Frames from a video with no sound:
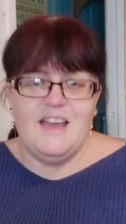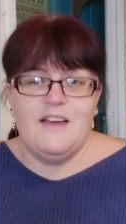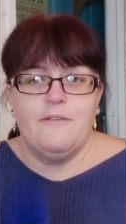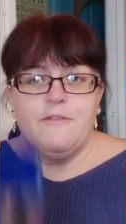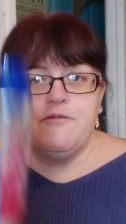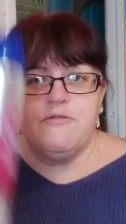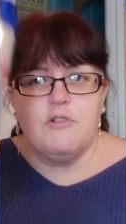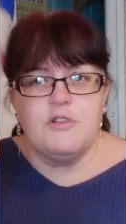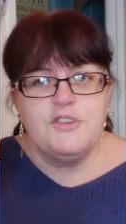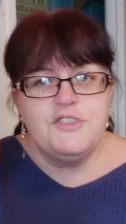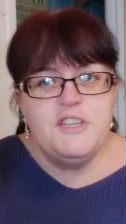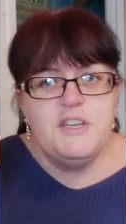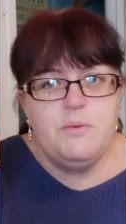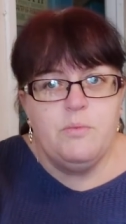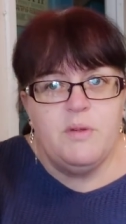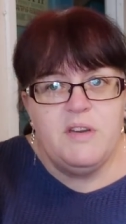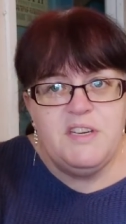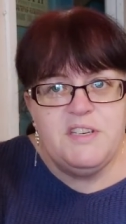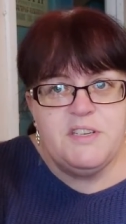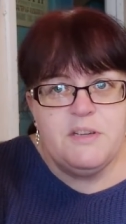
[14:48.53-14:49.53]
Frosted
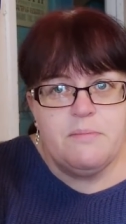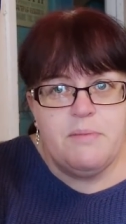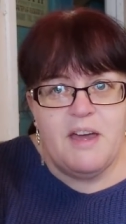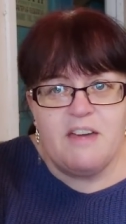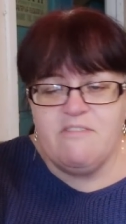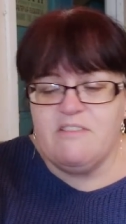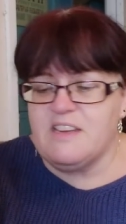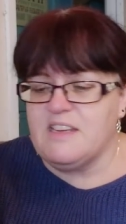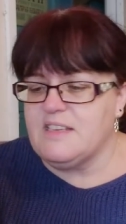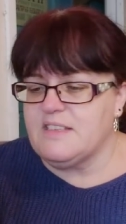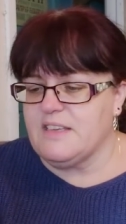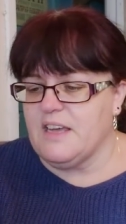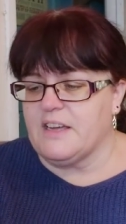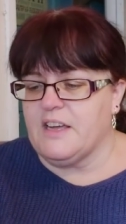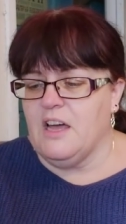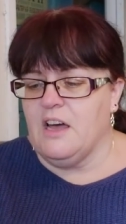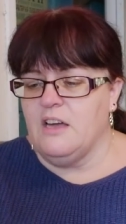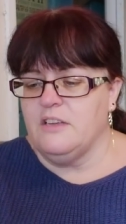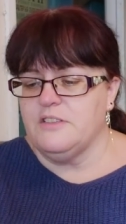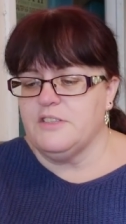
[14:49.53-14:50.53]
winter berries. I
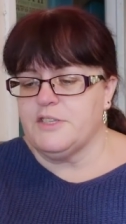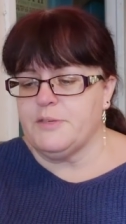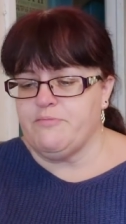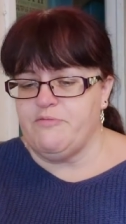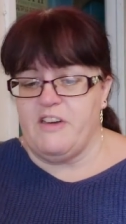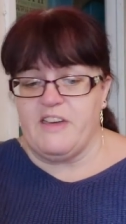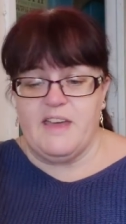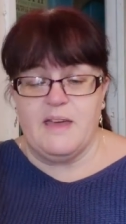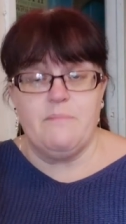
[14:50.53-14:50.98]
can't spray